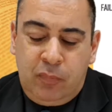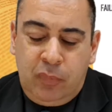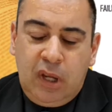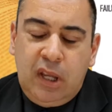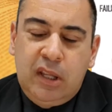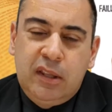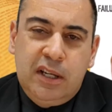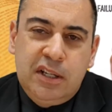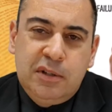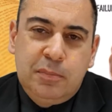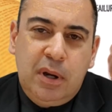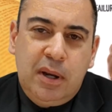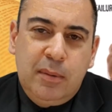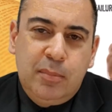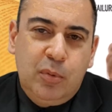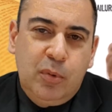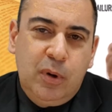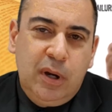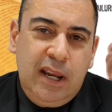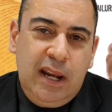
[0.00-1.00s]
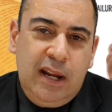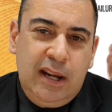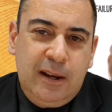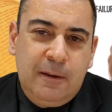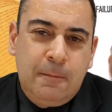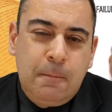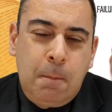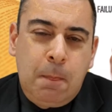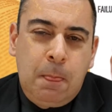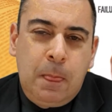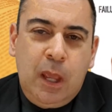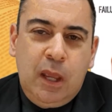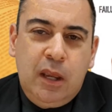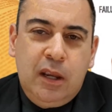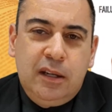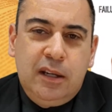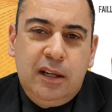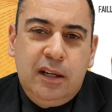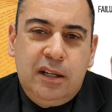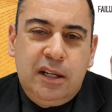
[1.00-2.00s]
these people were getting.
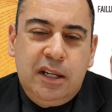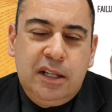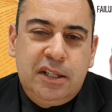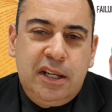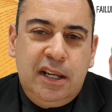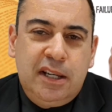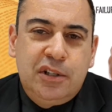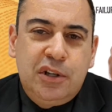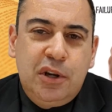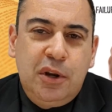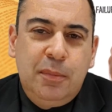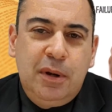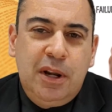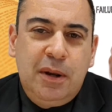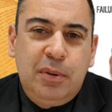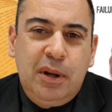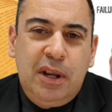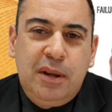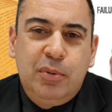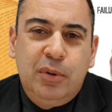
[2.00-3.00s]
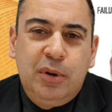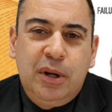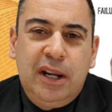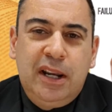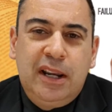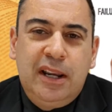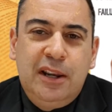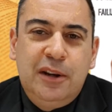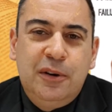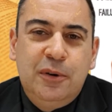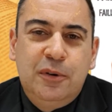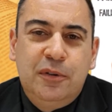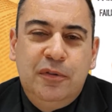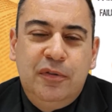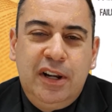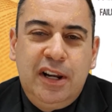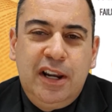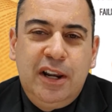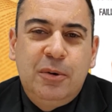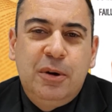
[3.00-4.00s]
You see so many people getting healed,
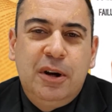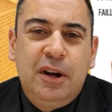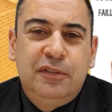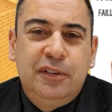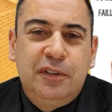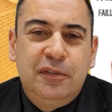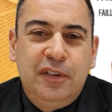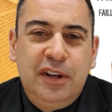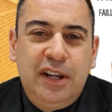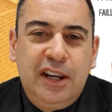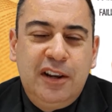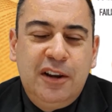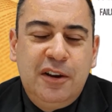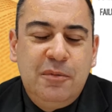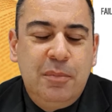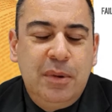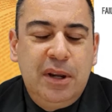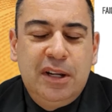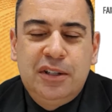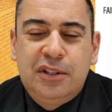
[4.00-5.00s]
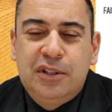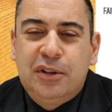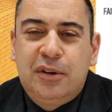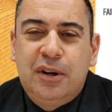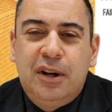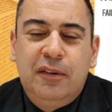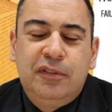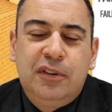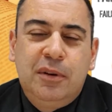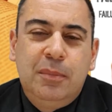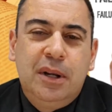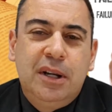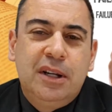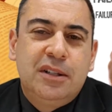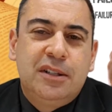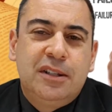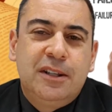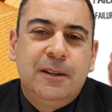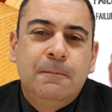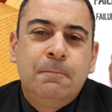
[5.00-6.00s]
video after video, minister after
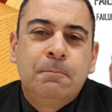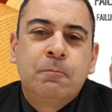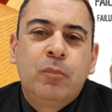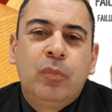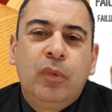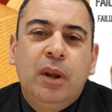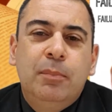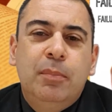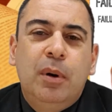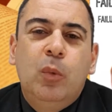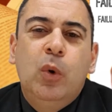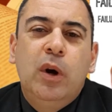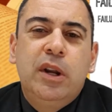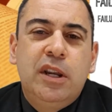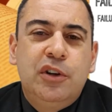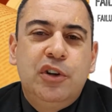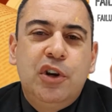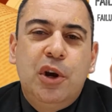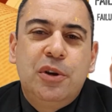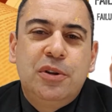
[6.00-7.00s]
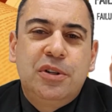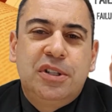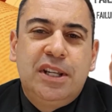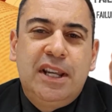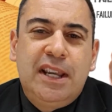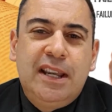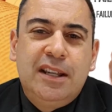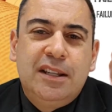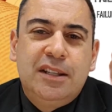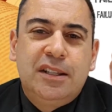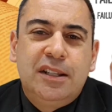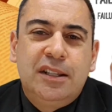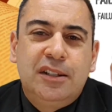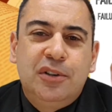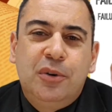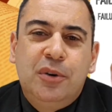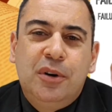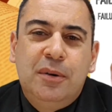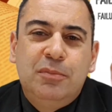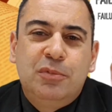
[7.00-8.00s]
minister. But what you don't see is the
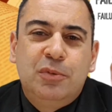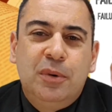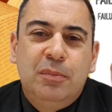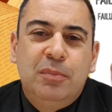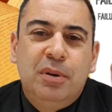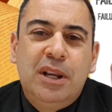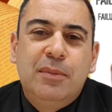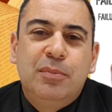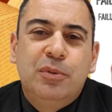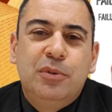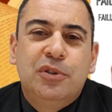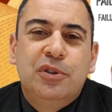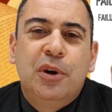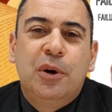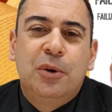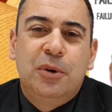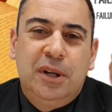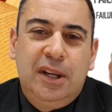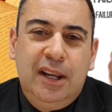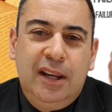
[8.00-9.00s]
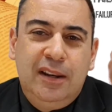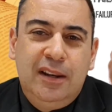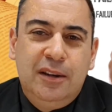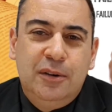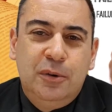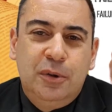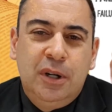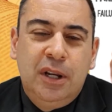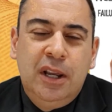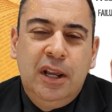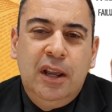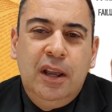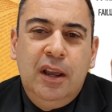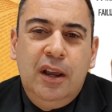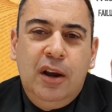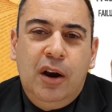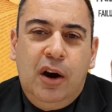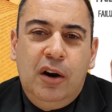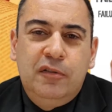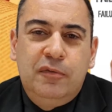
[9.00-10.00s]
times when people don't get healed.
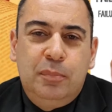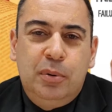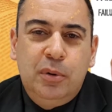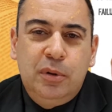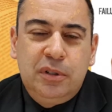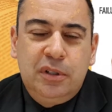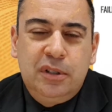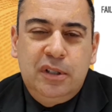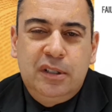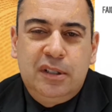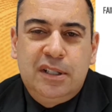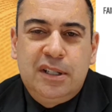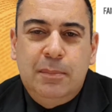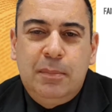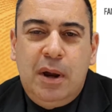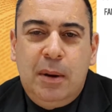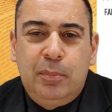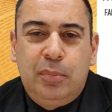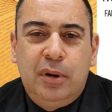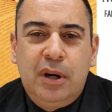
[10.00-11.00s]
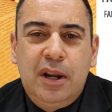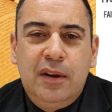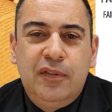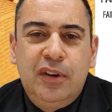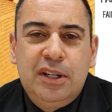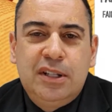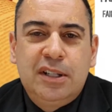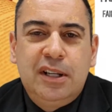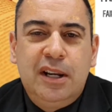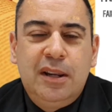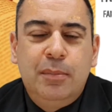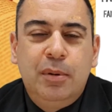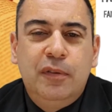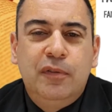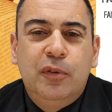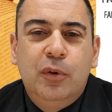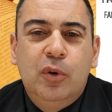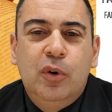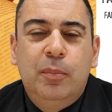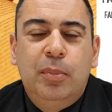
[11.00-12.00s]
I've put some up previously
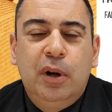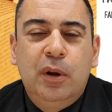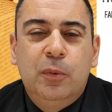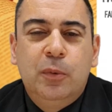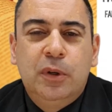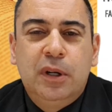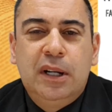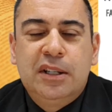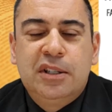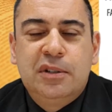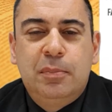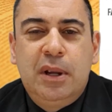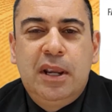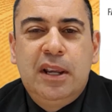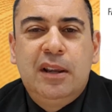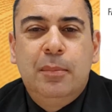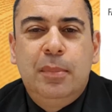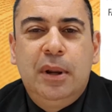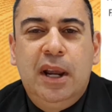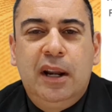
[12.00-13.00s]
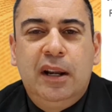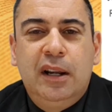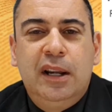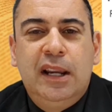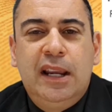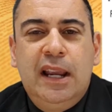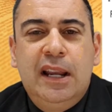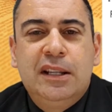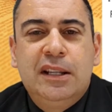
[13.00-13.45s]
before, but I wanted to speak about it again